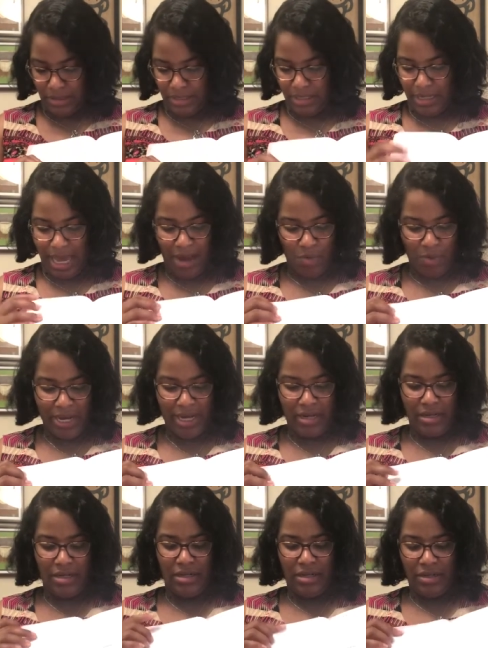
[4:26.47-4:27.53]
got week
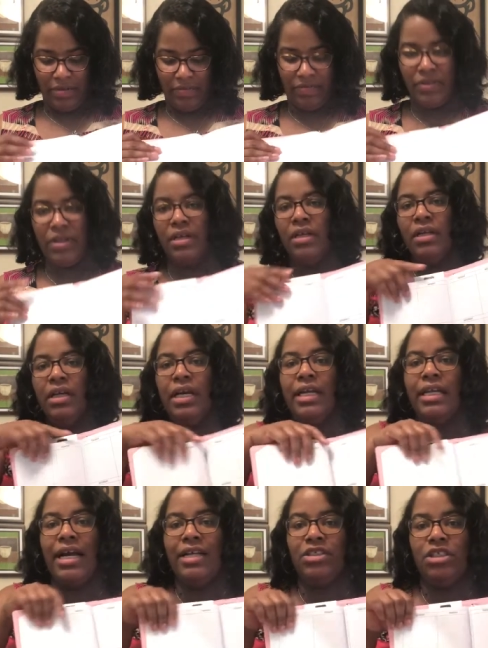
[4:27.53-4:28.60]
of, and
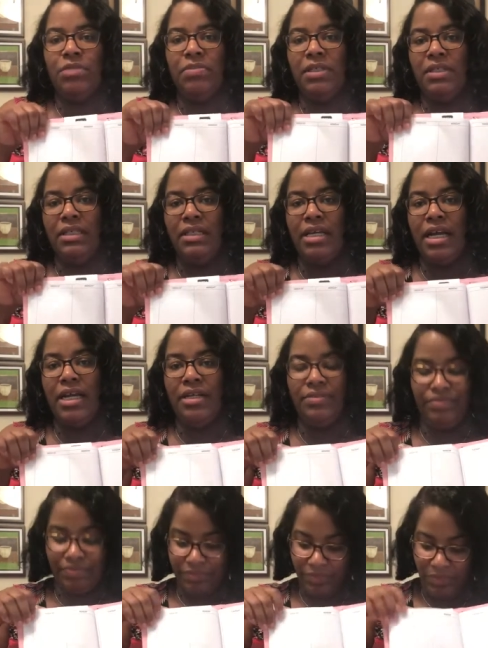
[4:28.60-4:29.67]
I just put the date
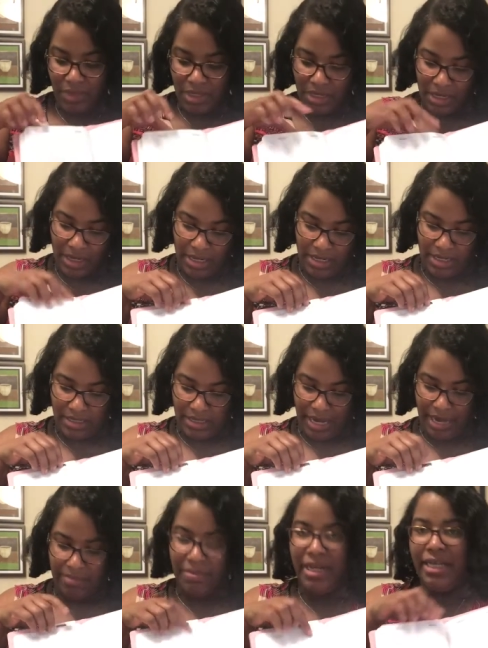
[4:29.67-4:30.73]
and it's
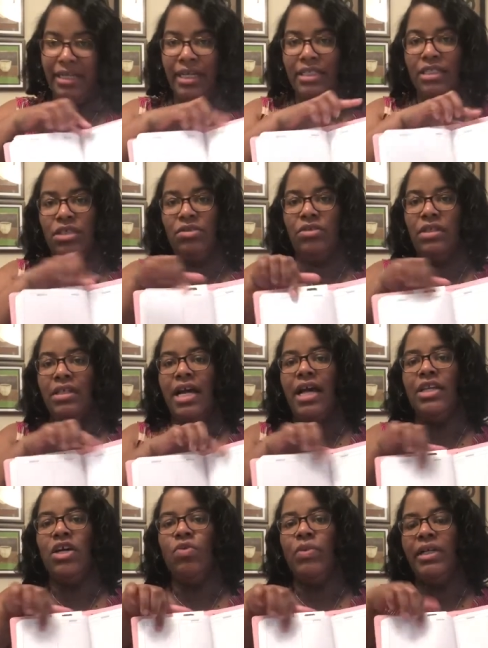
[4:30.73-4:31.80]
like Monday, Tuesday, and I
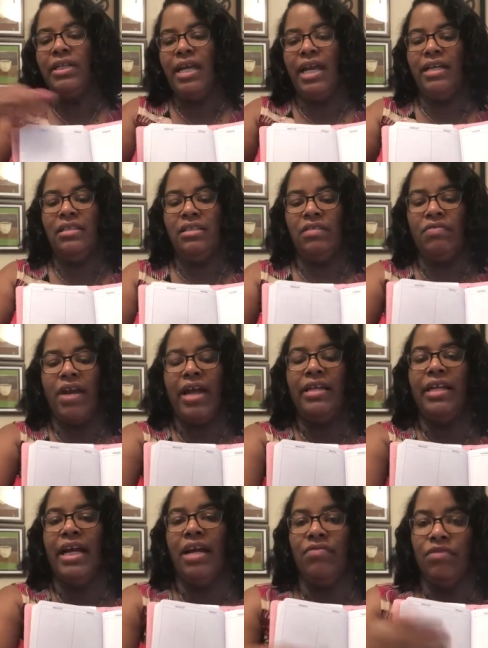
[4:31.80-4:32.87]
know what days to write
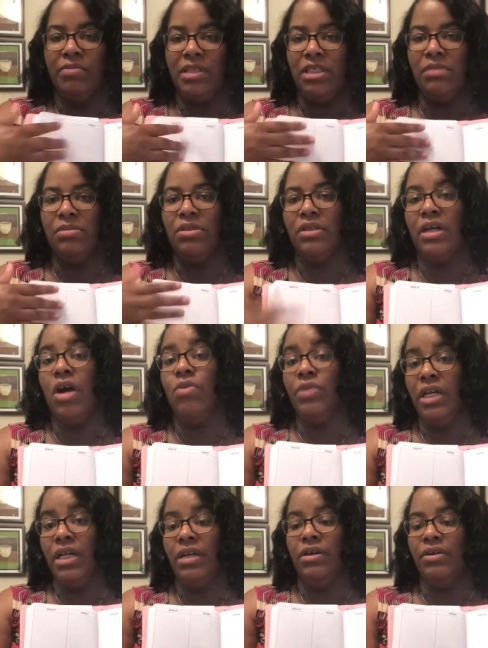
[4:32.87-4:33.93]
down from this book on
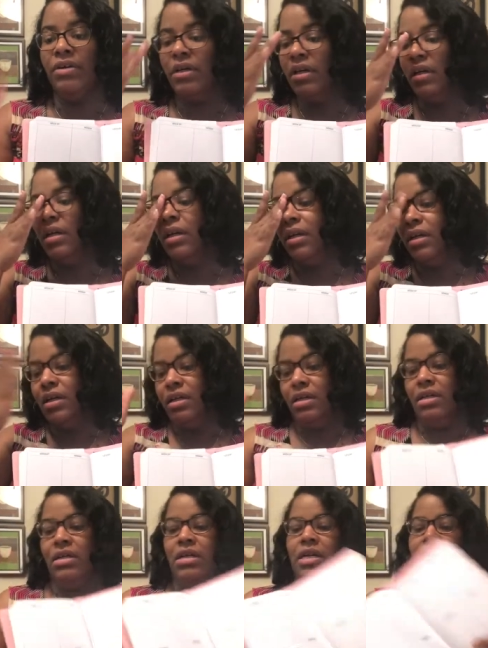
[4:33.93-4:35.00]
here
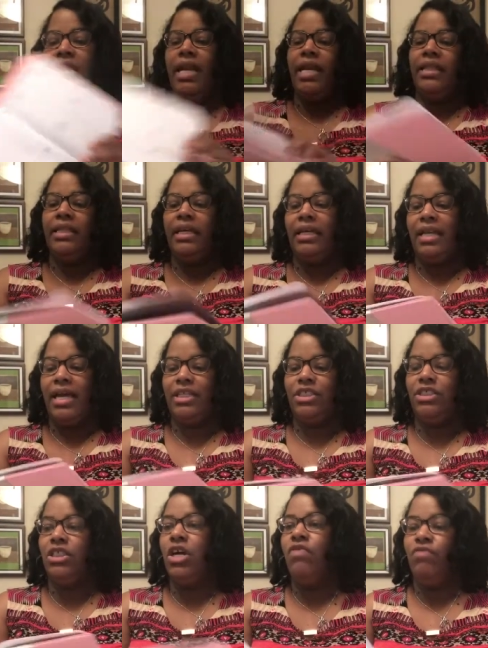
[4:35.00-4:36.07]
and then I could
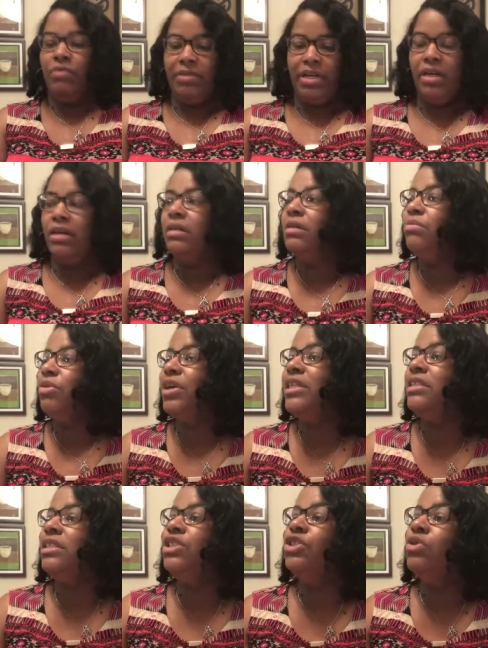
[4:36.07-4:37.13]
just go from there.
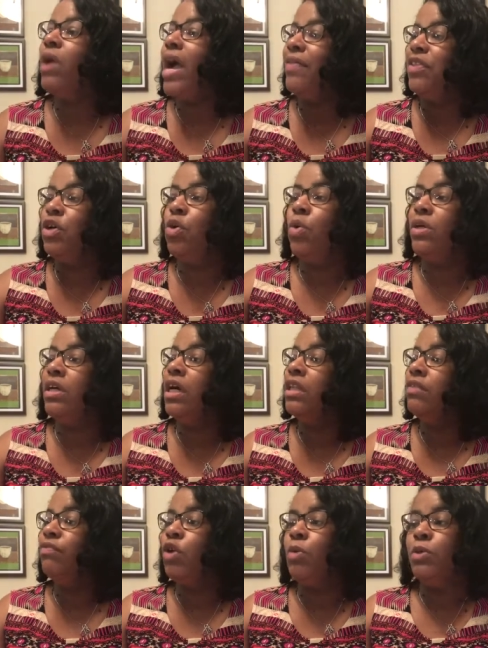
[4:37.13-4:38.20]
Princess, you're gonna have to go in the other
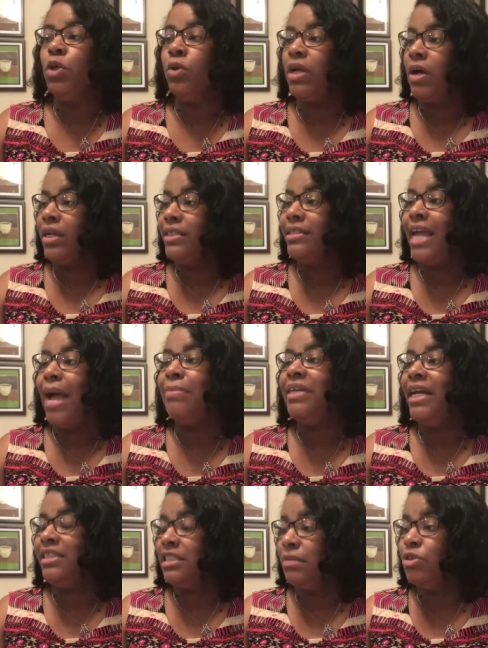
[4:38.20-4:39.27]
room doing all that tap
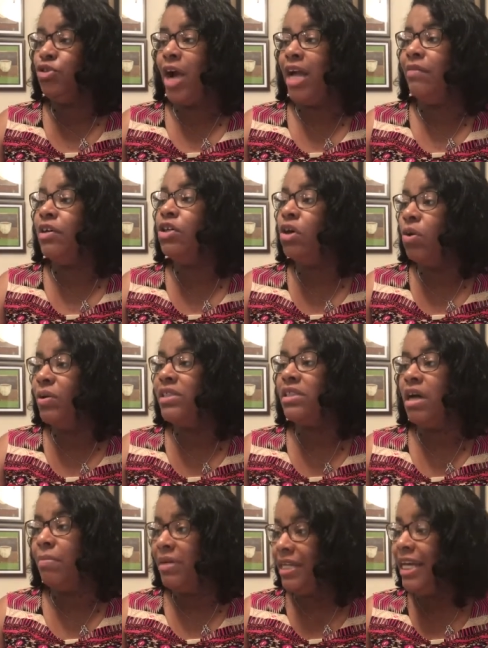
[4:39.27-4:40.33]
dancing. I'm trying to record
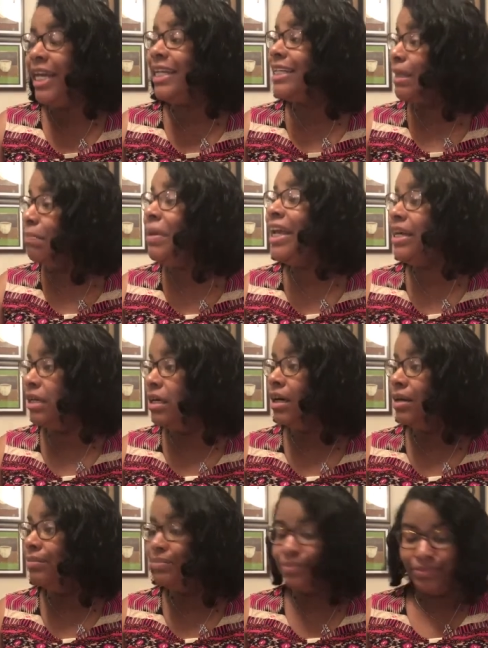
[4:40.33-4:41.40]
something that it can pick
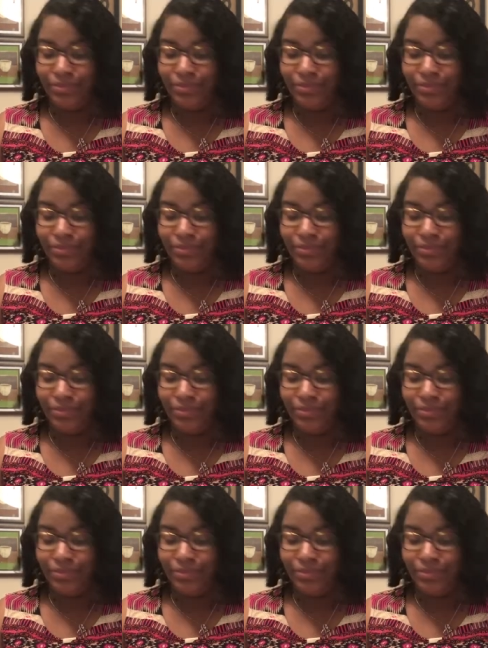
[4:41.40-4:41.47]
up.